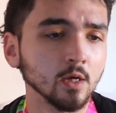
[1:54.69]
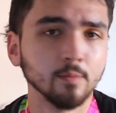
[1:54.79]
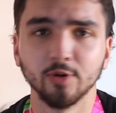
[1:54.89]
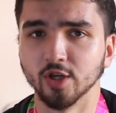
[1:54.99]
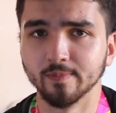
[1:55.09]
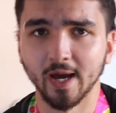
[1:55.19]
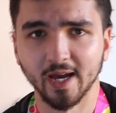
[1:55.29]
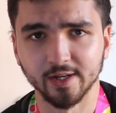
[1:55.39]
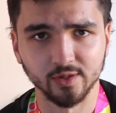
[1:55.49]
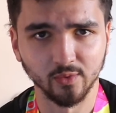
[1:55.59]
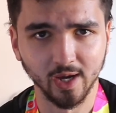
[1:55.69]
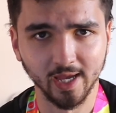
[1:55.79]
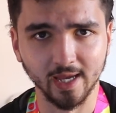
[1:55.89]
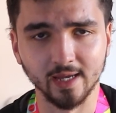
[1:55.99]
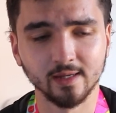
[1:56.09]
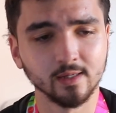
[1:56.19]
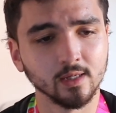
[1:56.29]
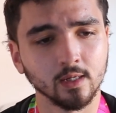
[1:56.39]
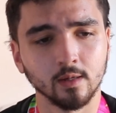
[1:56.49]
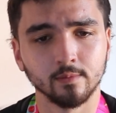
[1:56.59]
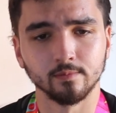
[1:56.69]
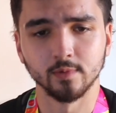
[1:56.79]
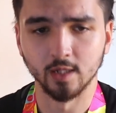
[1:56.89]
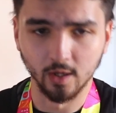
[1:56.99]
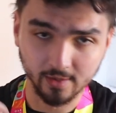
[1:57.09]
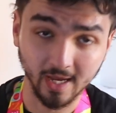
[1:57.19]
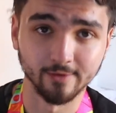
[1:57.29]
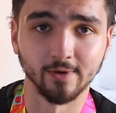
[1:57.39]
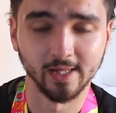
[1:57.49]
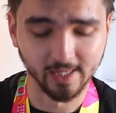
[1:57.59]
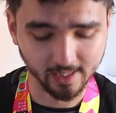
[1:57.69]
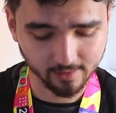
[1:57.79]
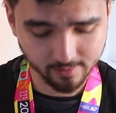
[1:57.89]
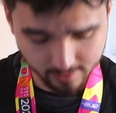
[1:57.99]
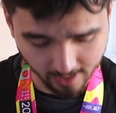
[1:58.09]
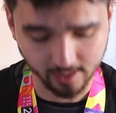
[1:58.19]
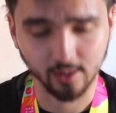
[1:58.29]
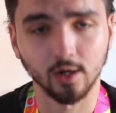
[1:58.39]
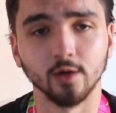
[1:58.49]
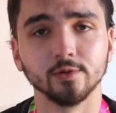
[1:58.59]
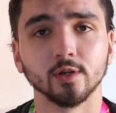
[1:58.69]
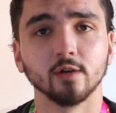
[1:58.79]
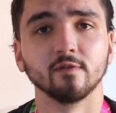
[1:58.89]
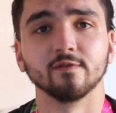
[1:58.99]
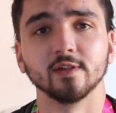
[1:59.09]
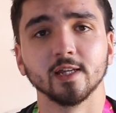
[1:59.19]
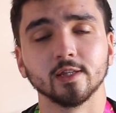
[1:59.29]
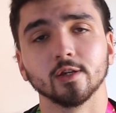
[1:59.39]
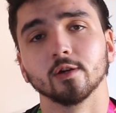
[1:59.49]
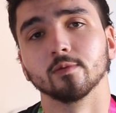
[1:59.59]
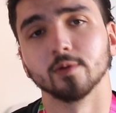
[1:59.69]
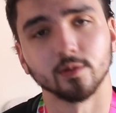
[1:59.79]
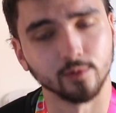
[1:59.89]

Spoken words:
Put your bags away, you know, get ready, take your clothes off if you need to, put